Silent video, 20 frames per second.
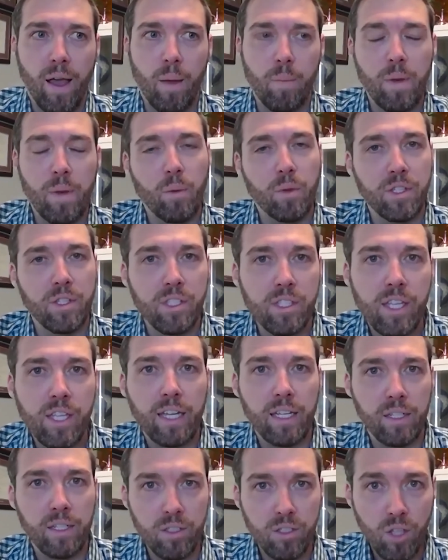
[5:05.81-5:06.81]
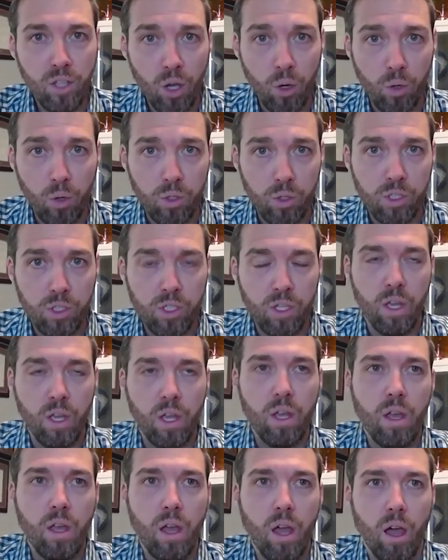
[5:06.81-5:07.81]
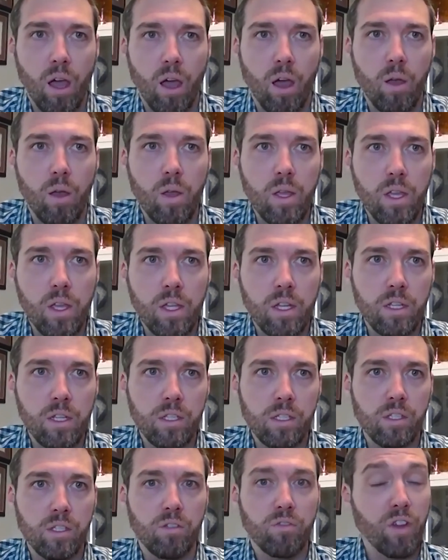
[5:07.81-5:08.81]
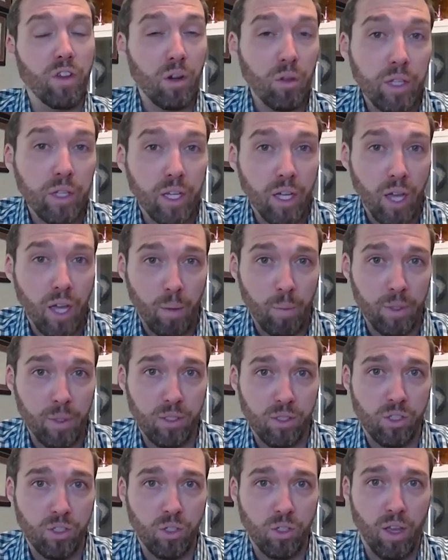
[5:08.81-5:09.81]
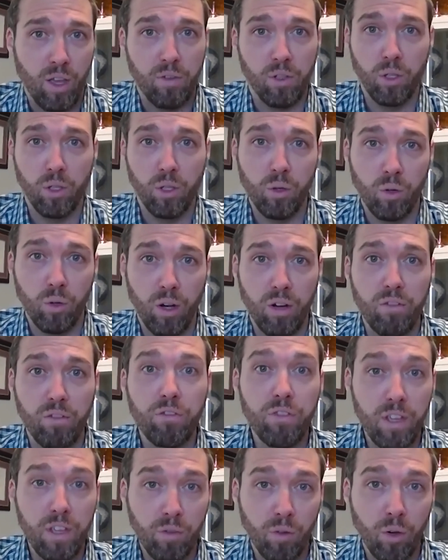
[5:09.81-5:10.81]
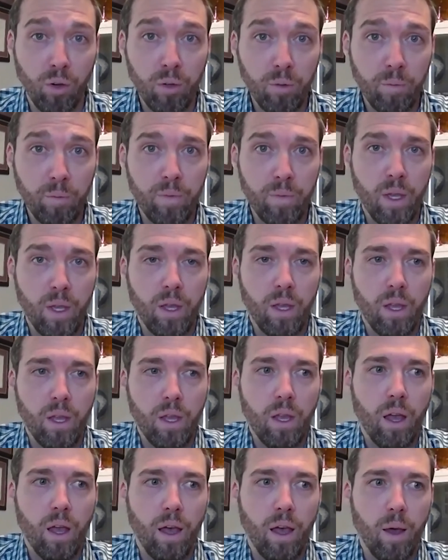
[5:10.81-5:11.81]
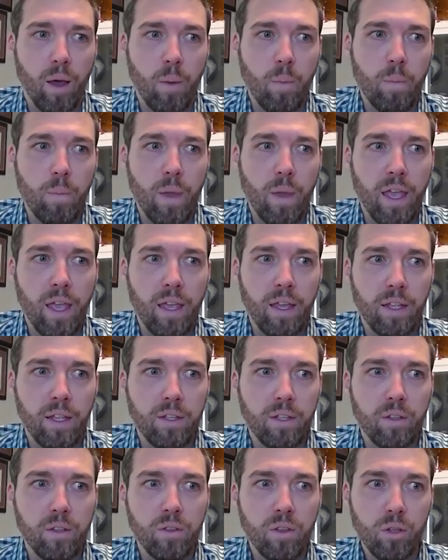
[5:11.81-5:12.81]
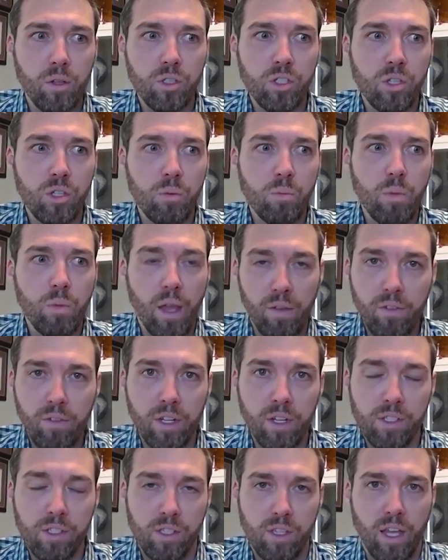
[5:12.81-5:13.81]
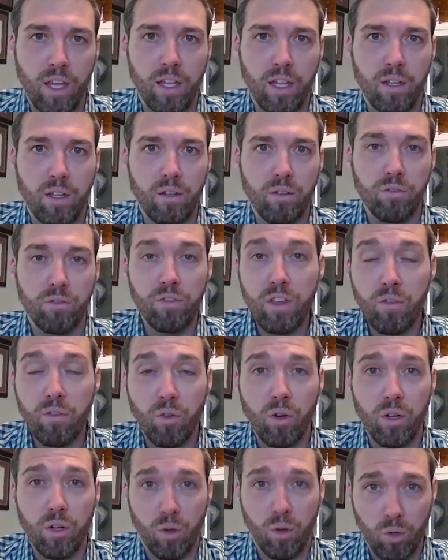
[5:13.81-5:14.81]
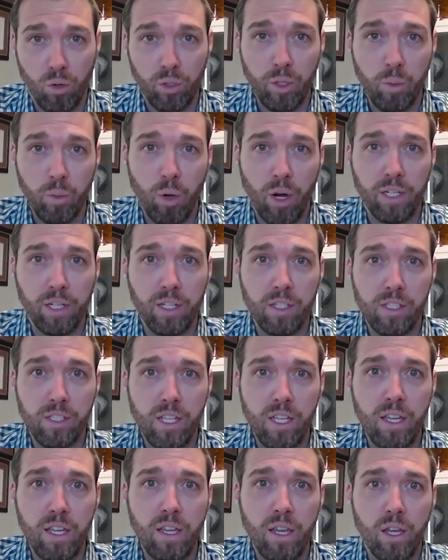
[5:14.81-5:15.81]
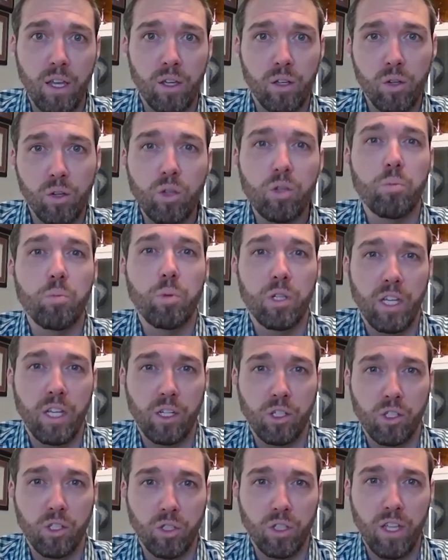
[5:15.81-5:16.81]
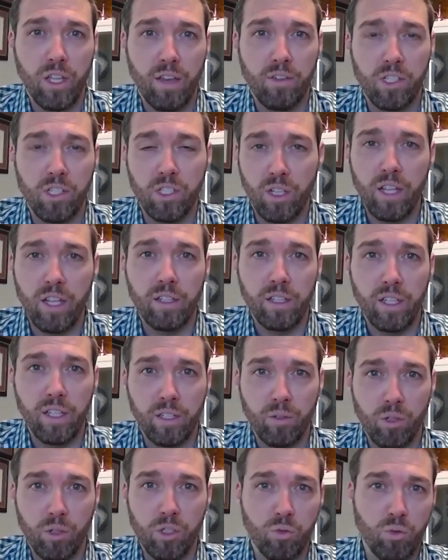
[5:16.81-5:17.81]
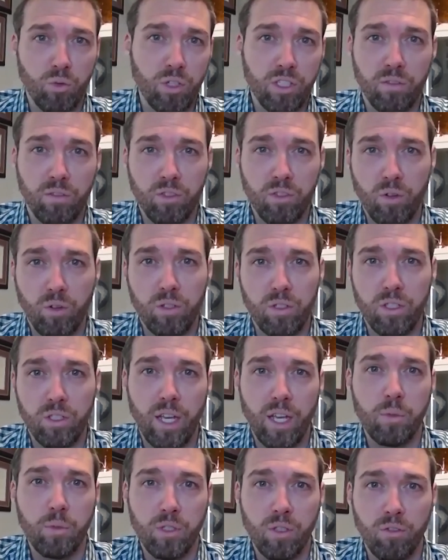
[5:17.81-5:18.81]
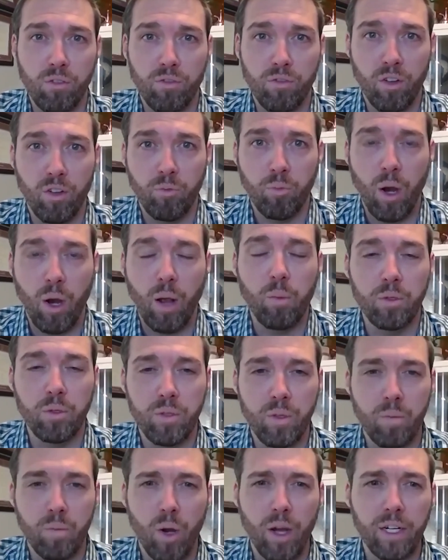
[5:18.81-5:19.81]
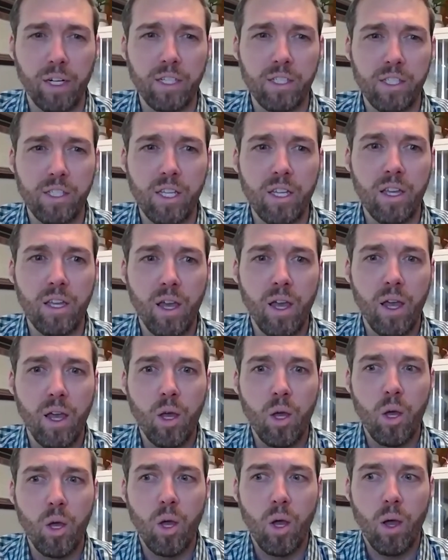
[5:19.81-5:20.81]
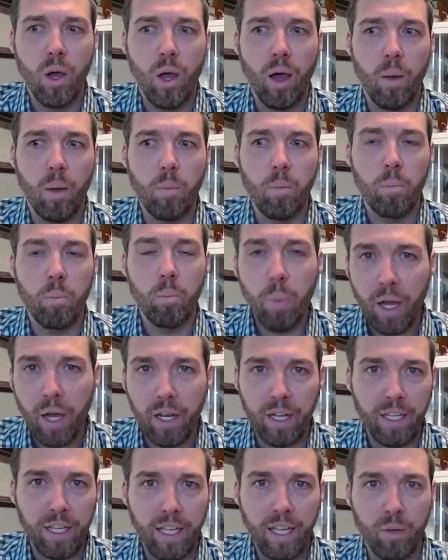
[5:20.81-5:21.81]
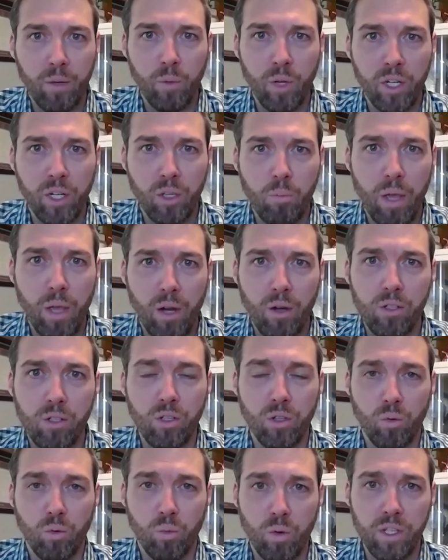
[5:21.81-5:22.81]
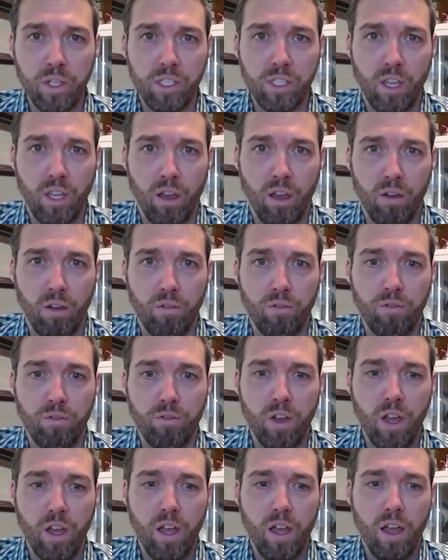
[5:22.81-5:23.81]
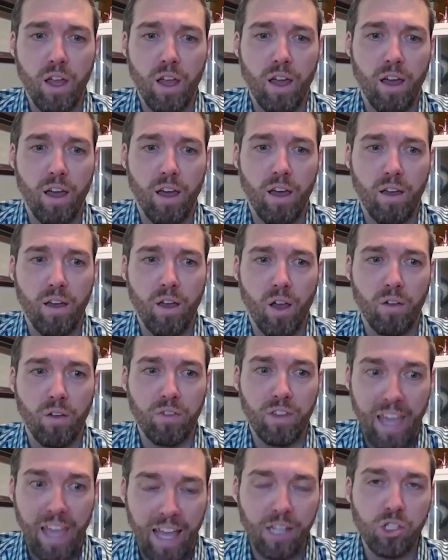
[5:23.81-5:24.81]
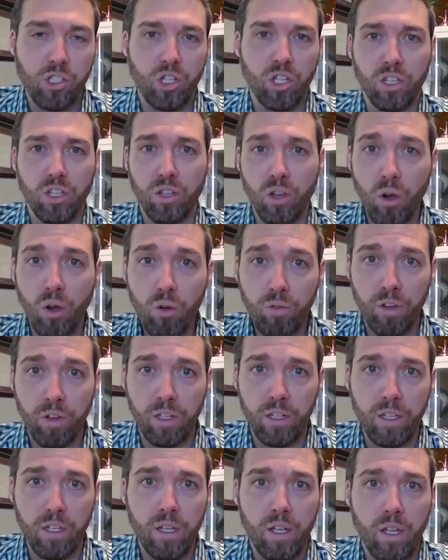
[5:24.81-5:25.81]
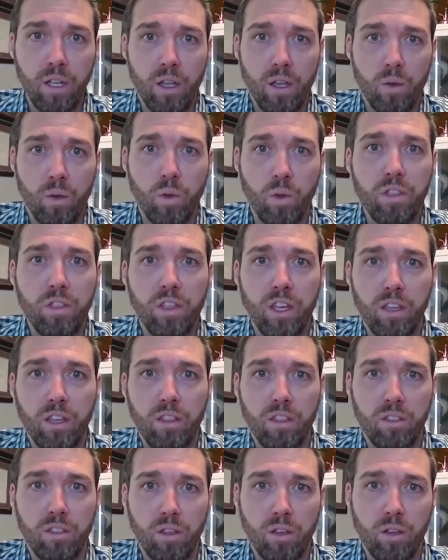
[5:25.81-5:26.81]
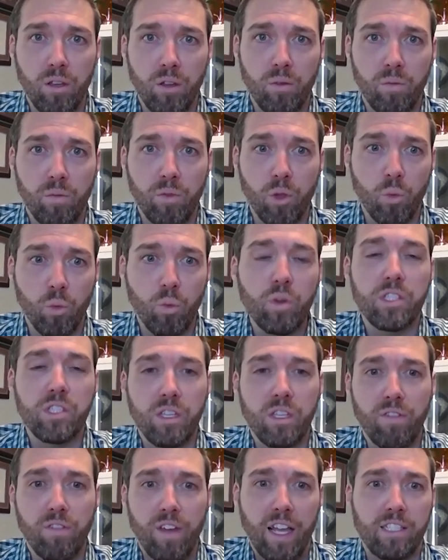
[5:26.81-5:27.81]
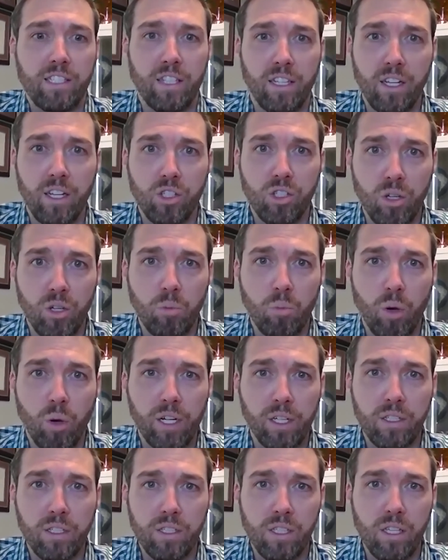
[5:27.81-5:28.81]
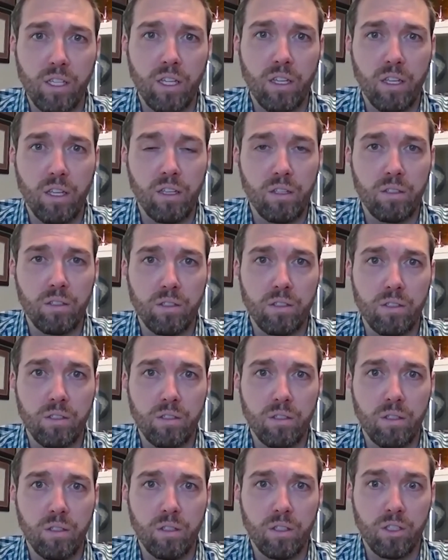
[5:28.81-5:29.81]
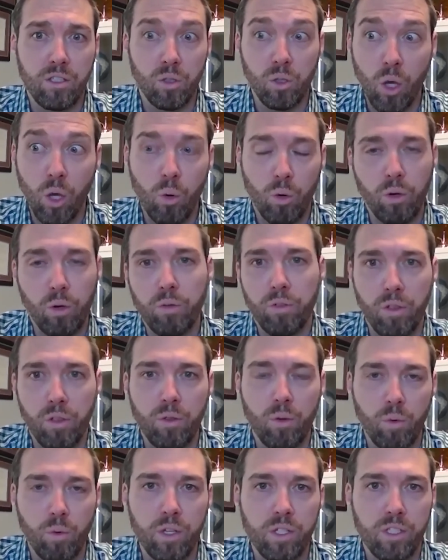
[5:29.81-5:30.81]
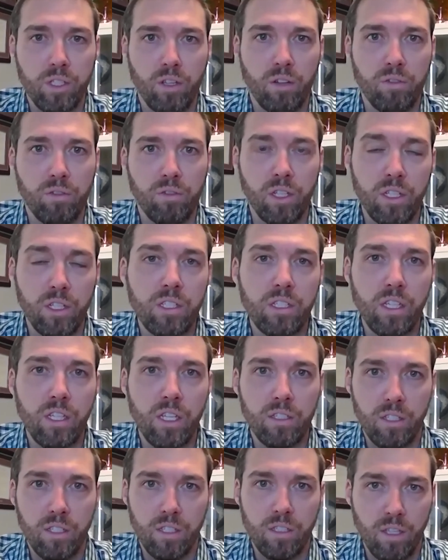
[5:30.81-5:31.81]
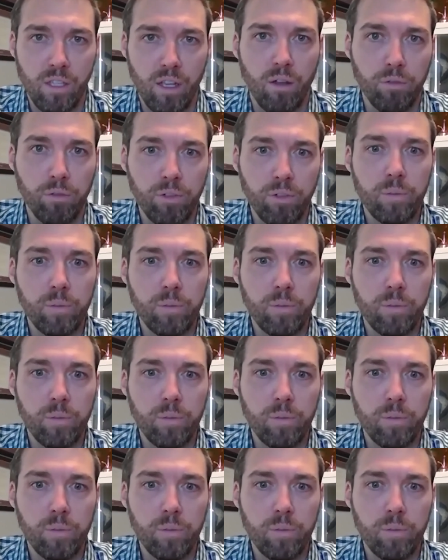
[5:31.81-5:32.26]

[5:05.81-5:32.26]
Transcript: Now with the second dose, it is fairly common to have a low-grade fever. And there's some evidence that fever in early pregnancy could potentially have a slightly increased risk of certain types of problems in pregnancy. But again, when compared to the risk of catching COVID, we think that the risk of vaccination in pregnancy is lower than the risk of the disease itself.